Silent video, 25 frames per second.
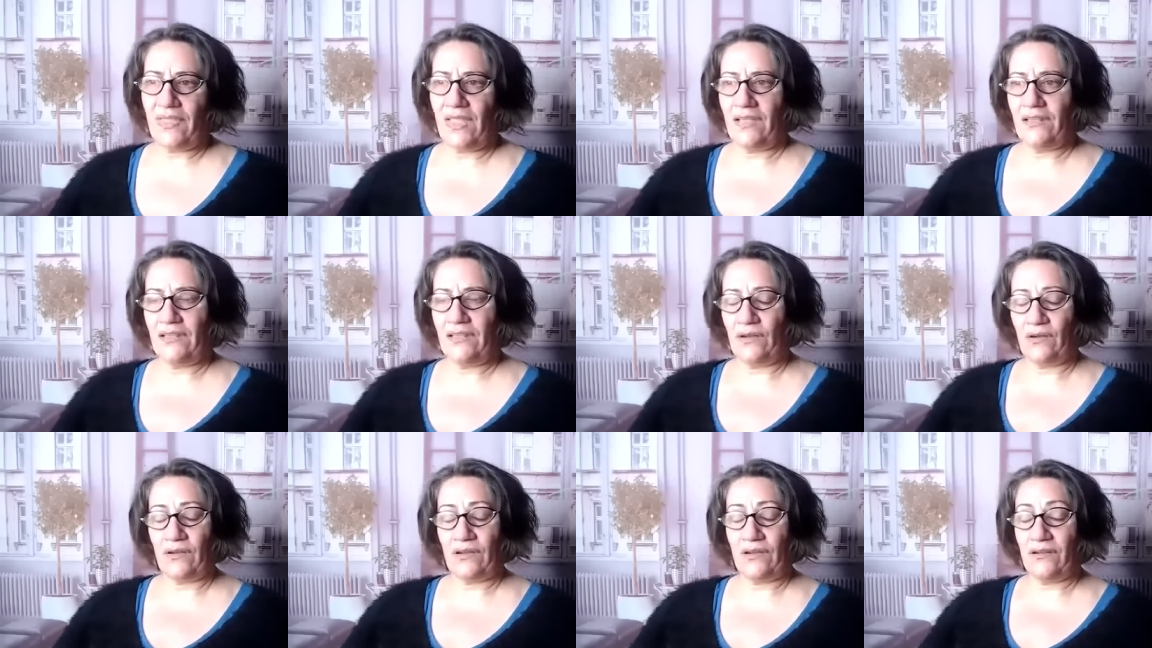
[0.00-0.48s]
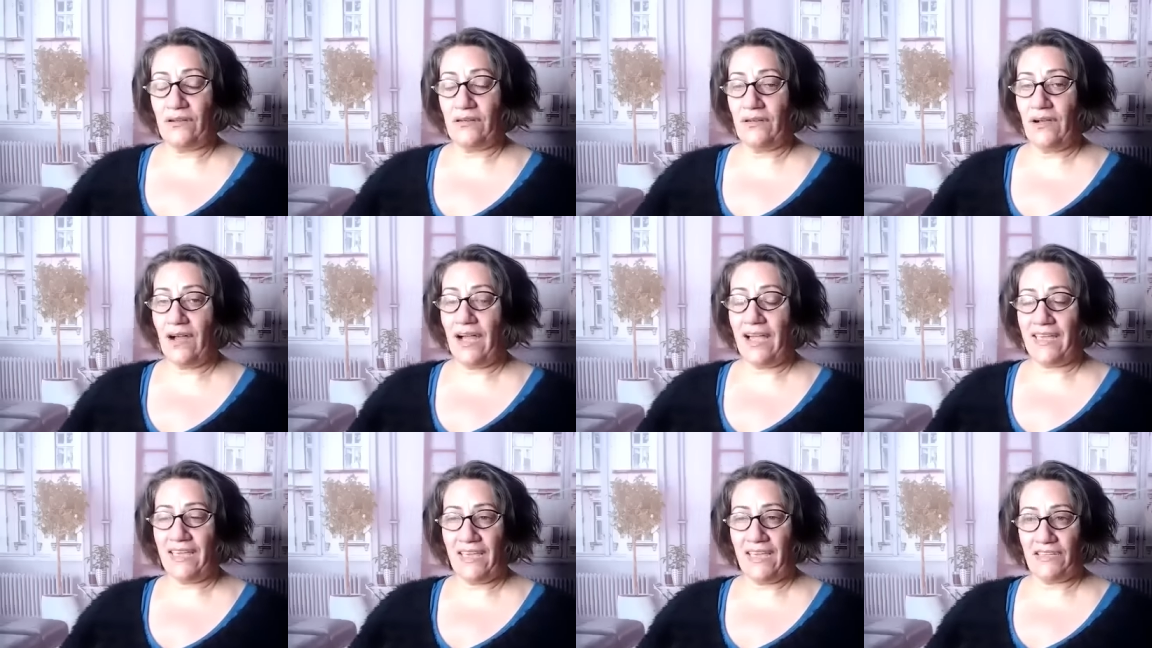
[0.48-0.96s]
Look,
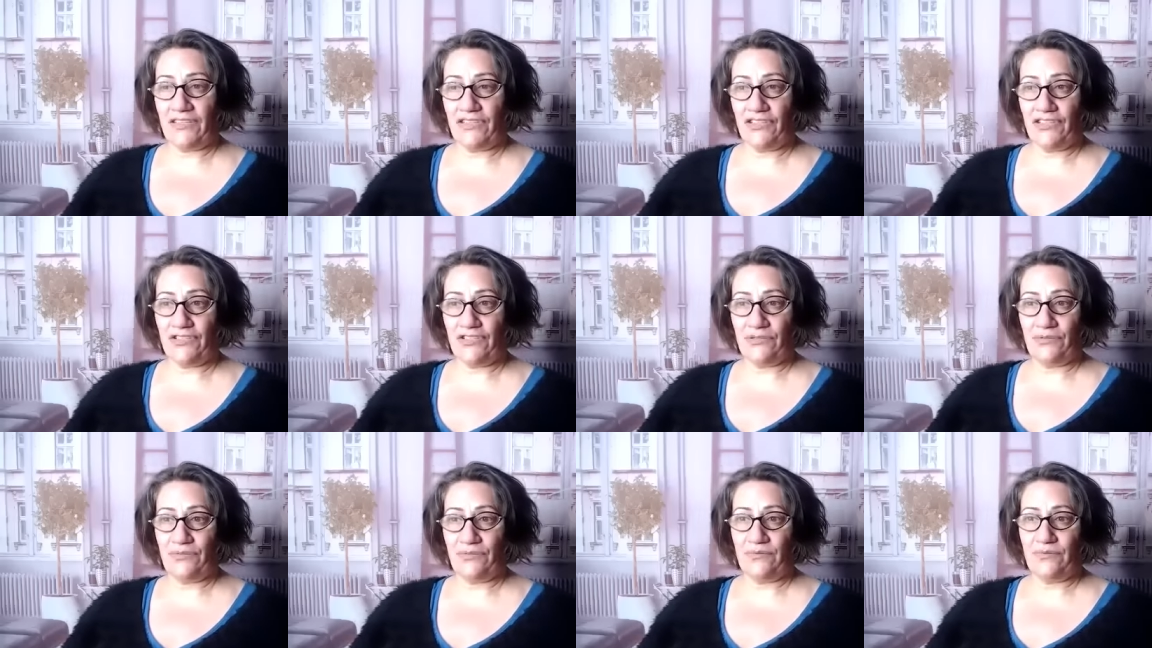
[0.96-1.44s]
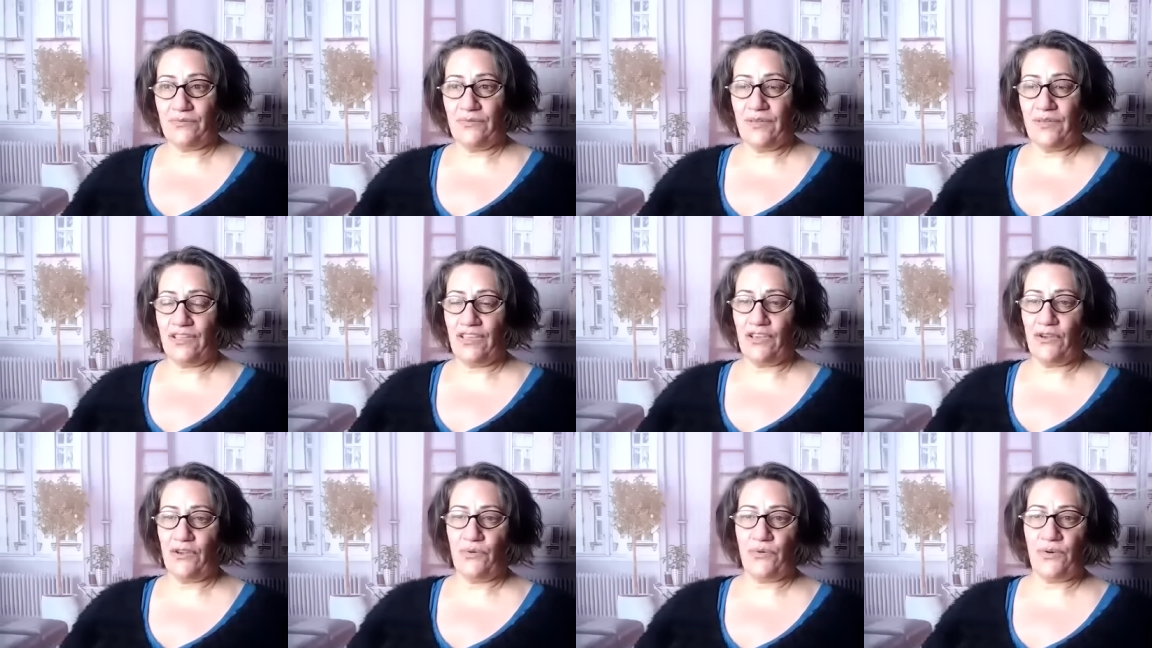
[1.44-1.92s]
I get you.
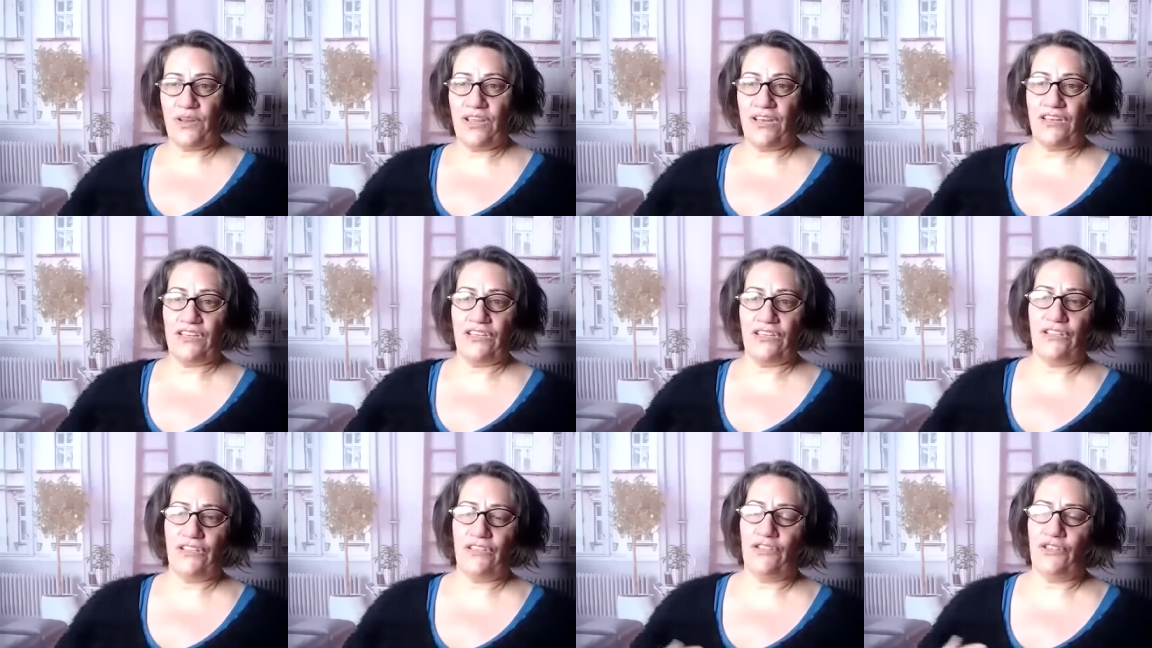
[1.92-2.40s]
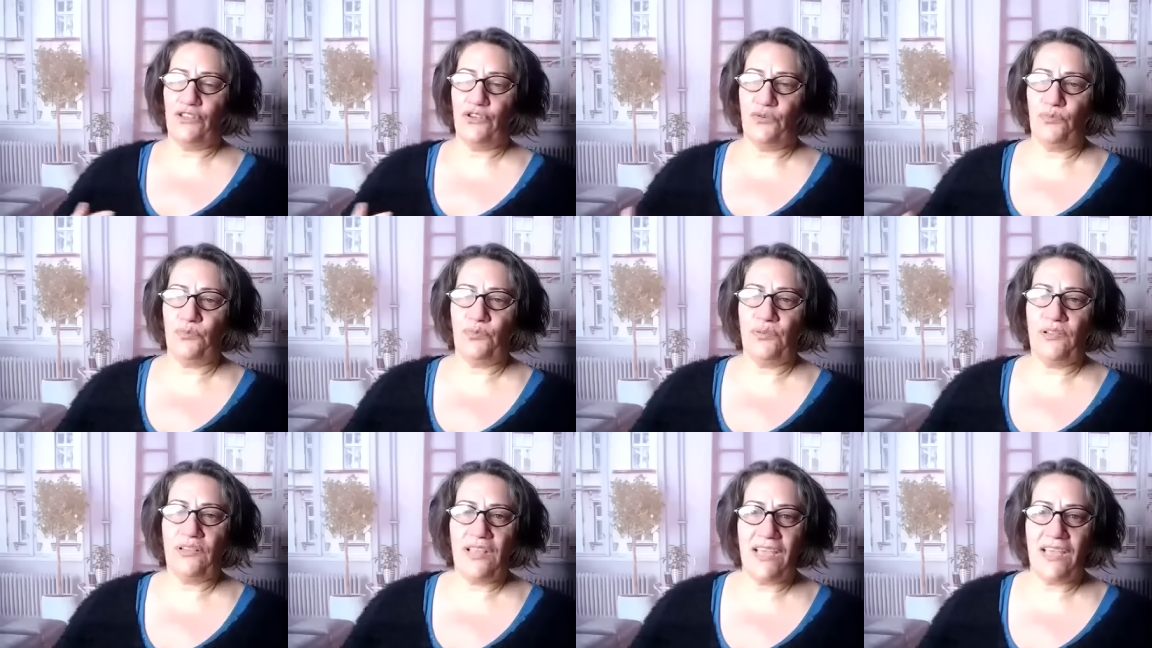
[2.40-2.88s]
You're in a new
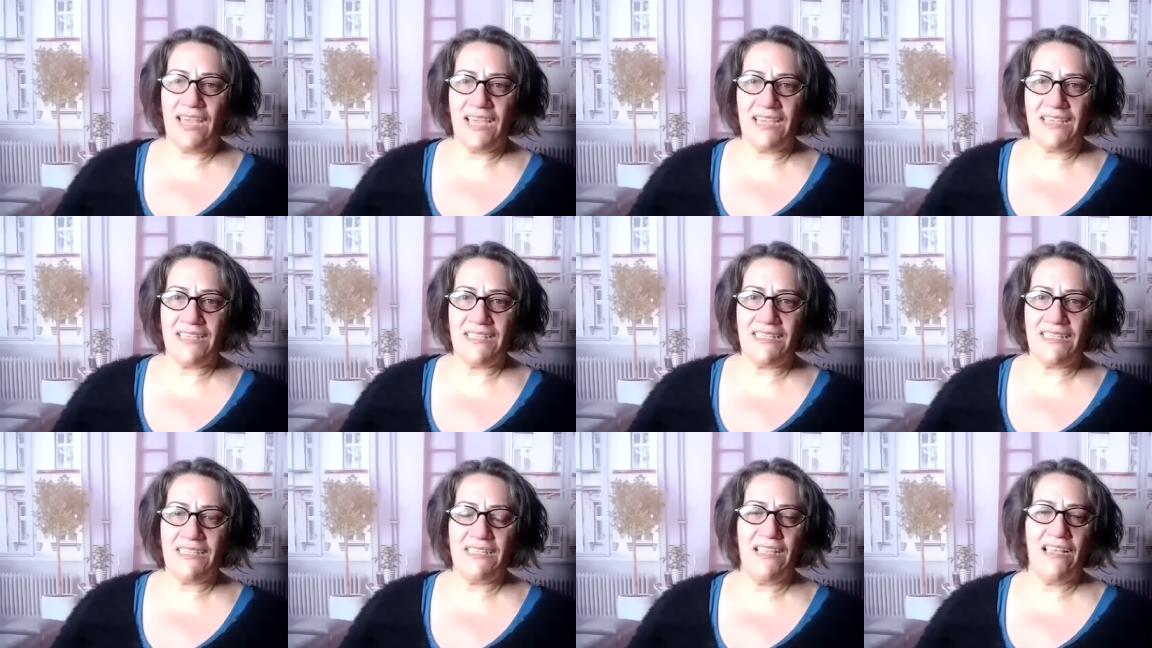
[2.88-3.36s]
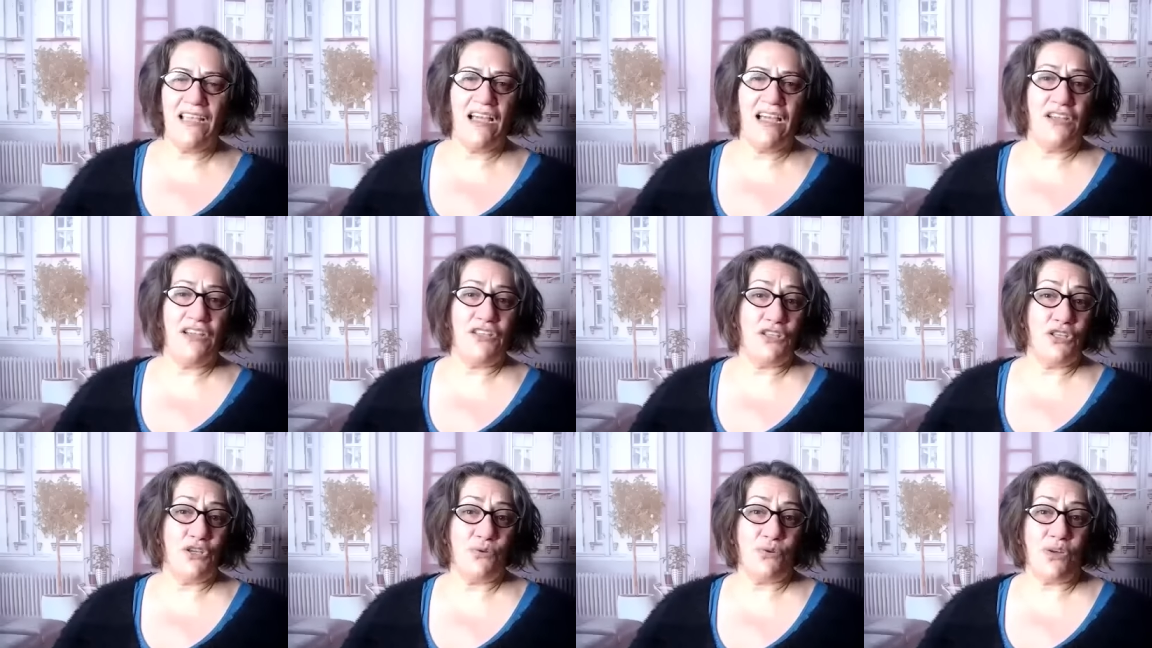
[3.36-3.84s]
place,
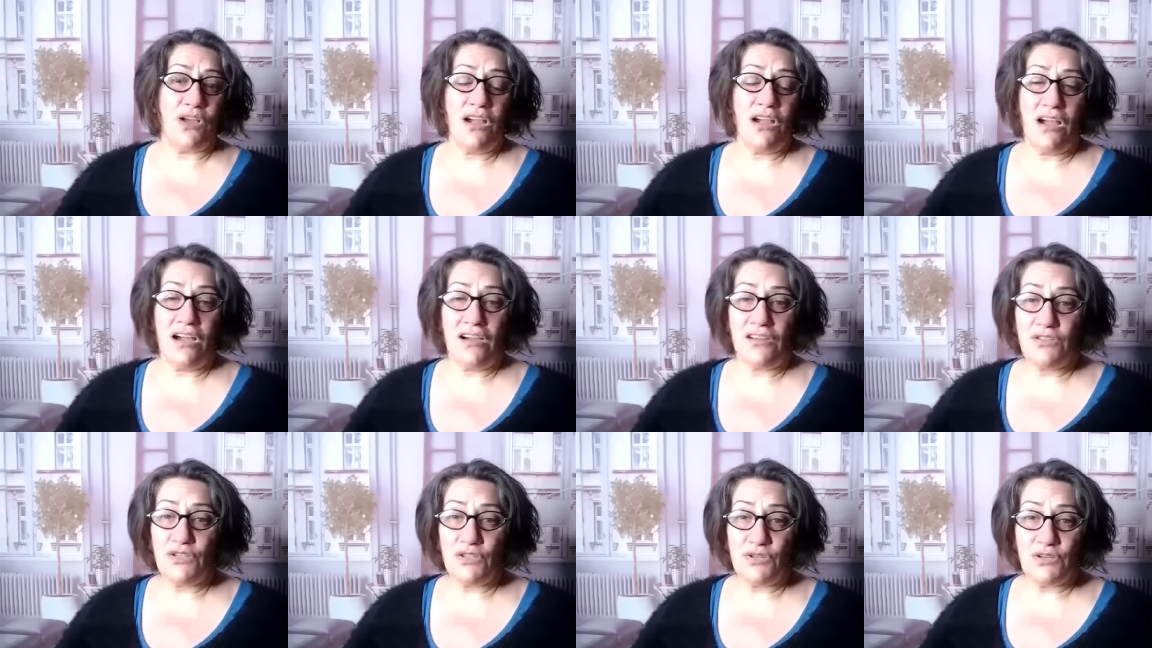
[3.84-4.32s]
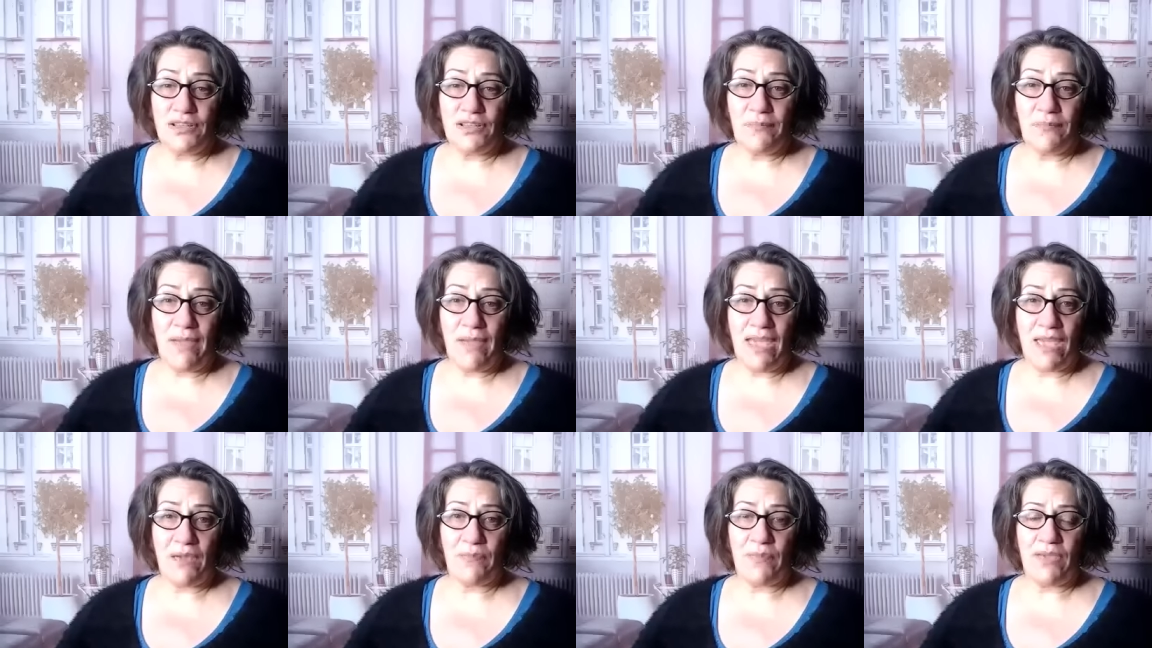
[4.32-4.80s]
new country,
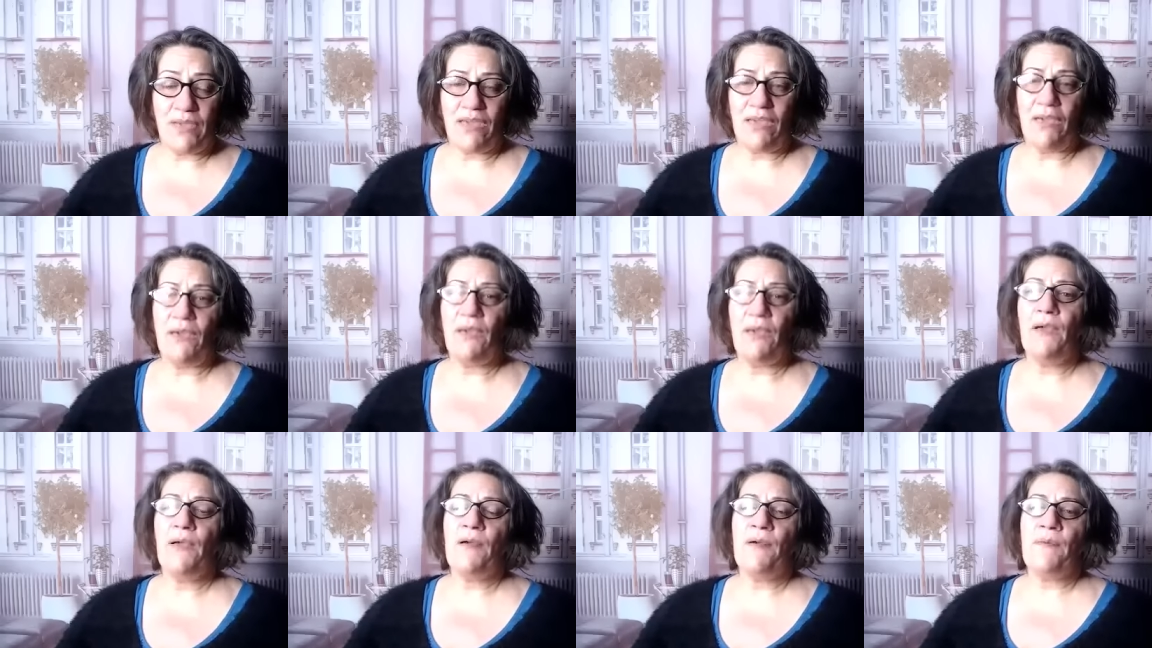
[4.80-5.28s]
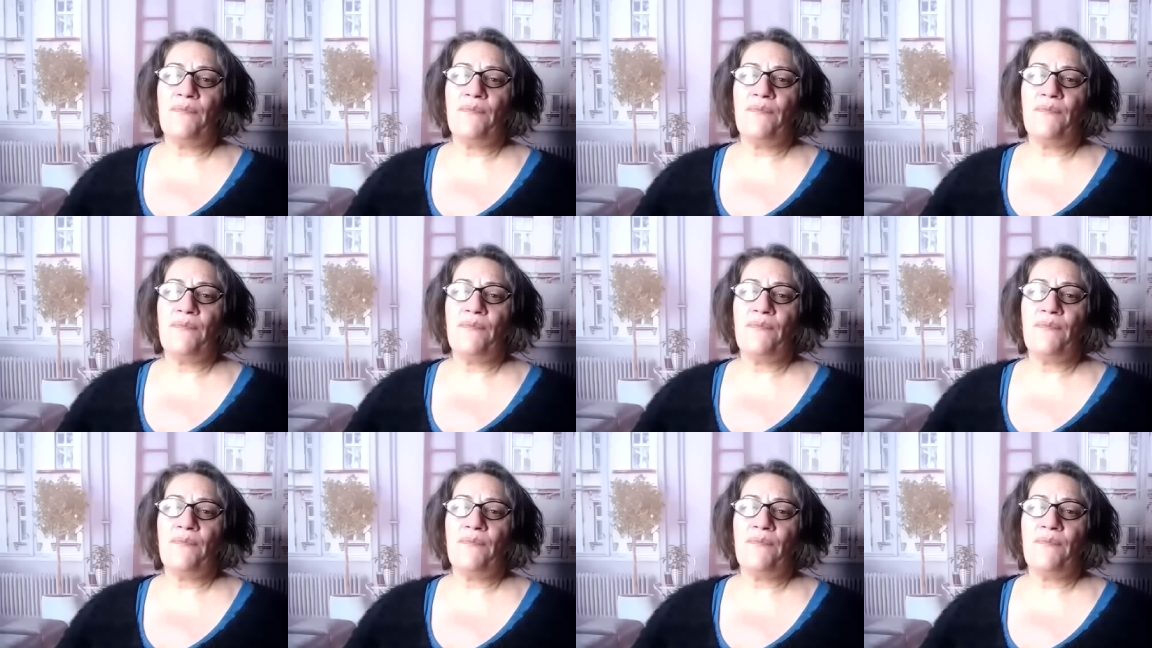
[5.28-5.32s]
maybe.